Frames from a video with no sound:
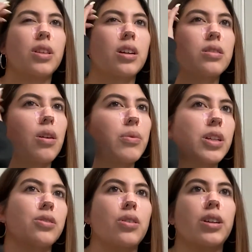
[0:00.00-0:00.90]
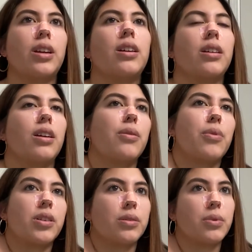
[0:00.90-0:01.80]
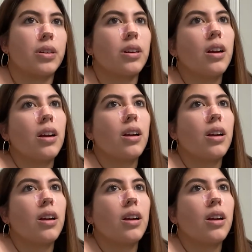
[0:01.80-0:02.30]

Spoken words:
I think I saw one at Target and I wanted one.